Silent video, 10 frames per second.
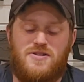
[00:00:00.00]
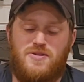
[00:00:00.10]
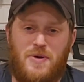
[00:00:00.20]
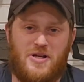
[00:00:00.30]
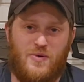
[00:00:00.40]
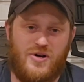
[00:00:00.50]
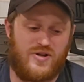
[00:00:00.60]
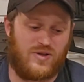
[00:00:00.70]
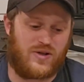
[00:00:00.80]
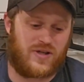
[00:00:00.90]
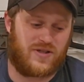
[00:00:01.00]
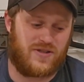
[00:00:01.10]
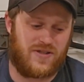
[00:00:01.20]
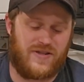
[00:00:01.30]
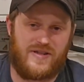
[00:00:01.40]
Depending on where you look,
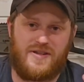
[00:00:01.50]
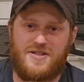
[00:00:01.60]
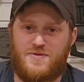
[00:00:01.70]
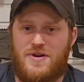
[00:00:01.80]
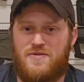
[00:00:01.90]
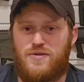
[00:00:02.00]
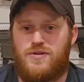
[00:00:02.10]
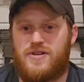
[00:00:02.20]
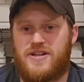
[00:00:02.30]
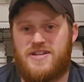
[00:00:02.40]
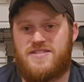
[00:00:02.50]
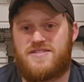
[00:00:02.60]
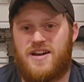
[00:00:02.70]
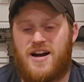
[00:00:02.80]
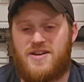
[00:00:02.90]
this rifle
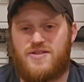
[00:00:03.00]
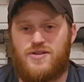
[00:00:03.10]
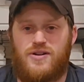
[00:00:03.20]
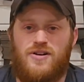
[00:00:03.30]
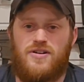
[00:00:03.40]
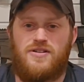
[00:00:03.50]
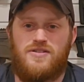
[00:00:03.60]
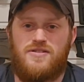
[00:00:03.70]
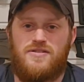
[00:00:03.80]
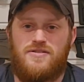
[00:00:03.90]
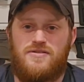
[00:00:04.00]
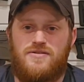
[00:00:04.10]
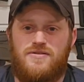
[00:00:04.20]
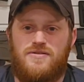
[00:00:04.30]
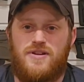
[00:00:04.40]
is either
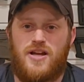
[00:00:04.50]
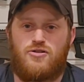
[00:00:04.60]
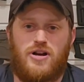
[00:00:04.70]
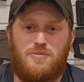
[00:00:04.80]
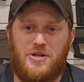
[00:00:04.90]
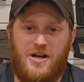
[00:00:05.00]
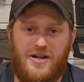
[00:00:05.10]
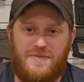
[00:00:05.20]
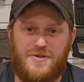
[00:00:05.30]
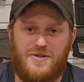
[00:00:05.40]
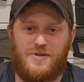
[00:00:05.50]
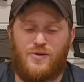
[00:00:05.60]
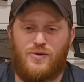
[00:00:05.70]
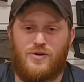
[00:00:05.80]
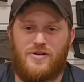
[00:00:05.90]
incredibly hyped
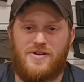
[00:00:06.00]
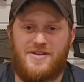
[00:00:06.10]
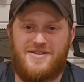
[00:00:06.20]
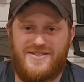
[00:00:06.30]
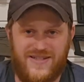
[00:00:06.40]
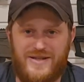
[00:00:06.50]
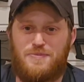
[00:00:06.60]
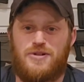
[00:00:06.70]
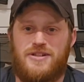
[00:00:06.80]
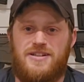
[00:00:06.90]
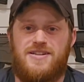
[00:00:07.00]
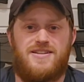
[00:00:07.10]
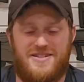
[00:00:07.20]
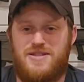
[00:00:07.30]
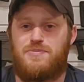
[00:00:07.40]
or deeply,
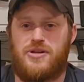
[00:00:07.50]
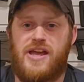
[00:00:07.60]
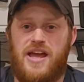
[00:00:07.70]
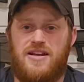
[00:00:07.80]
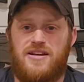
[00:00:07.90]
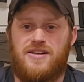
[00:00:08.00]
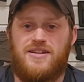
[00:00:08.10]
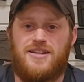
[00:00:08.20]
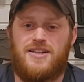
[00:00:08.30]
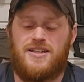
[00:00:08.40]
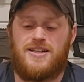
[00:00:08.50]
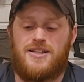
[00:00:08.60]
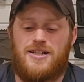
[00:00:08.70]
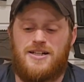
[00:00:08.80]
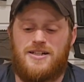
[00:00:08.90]
deeply hated.
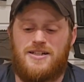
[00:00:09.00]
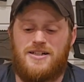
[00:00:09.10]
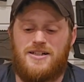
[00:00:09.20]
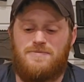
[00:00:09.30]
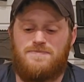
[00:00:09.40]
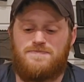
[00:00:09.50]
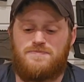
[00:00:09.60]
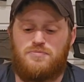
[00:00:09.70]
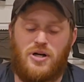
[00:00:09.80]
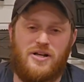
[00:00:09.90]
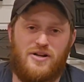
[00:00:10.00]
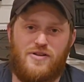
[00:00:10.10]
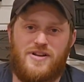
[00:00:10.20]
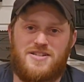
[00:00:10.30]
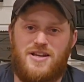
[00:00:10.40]
But over
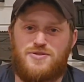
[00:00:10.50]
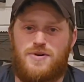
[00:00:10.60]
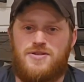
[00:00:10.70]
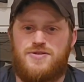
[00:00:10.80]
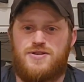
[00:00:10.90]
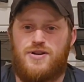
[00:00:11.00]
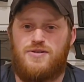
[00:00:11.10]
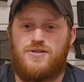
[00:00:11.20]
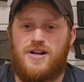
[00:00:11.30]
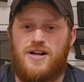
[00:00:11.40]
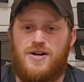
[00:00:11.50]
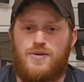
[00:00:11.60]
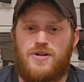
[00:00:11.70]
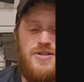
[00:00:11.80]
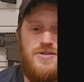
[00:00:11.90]
the next 1,000 rounds or so,
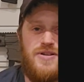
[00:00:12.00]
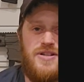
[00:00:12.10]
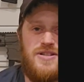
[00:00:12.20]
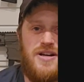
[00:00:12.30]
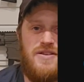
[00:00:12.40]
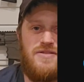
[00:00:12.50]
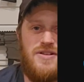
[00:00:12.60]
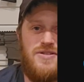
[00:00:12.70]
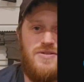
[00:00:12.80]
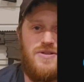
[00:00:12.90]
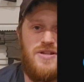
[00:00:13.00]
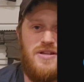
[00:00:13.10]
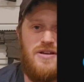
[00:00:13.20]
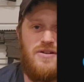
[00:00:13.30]
we're going to do a dive into the